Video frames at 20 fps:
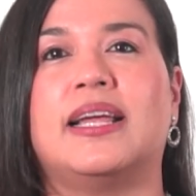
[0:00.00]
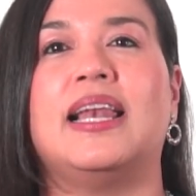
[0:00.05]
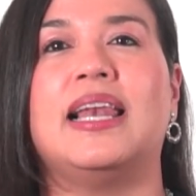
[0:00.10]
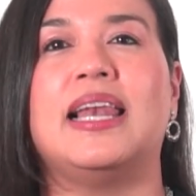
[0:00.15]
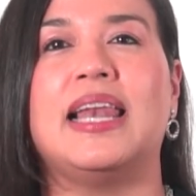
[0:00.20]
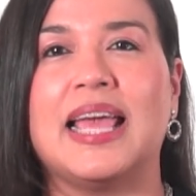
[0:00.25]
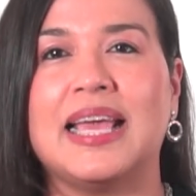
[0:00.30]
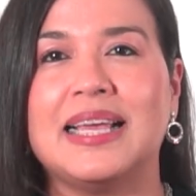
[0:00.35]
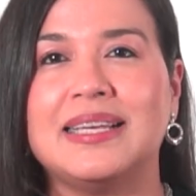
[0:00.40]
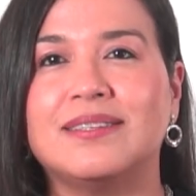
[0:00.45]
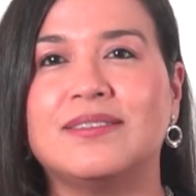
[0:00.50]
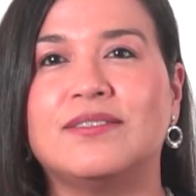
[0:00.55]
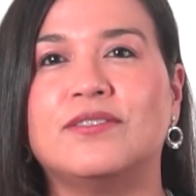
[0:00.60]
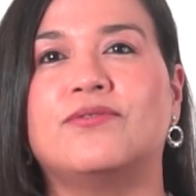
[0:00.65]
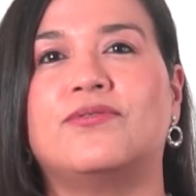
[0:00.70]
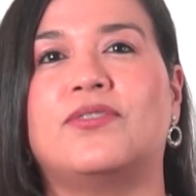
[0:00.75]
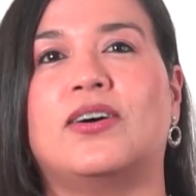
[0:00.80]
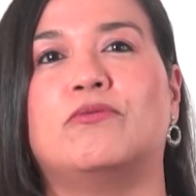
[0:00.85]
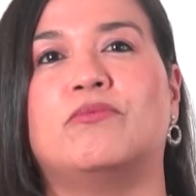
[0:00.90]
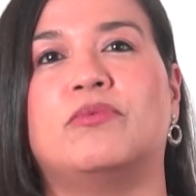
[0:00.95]
lays the
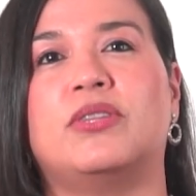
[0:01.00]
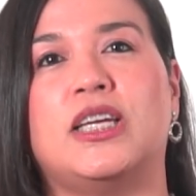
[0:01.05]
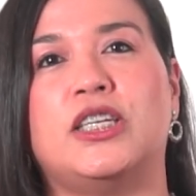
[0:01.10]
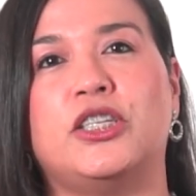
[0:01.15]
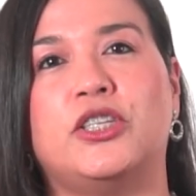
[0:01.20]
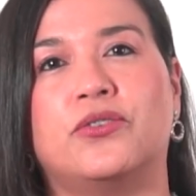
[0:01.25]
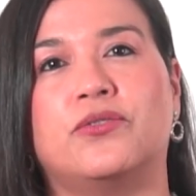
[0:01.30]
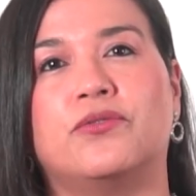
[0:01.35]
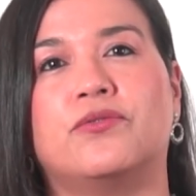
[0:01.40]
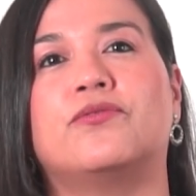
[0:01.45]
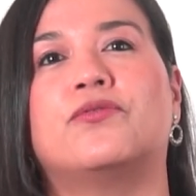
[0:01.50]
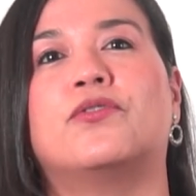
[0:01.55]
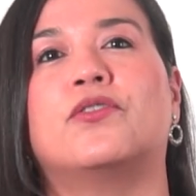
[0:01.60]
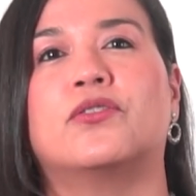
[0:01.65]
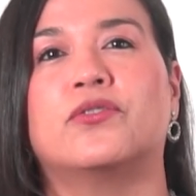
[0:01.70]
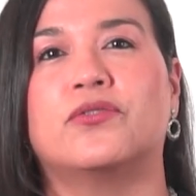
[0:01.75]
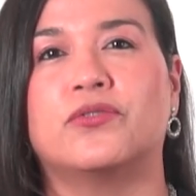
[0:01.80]
foundation for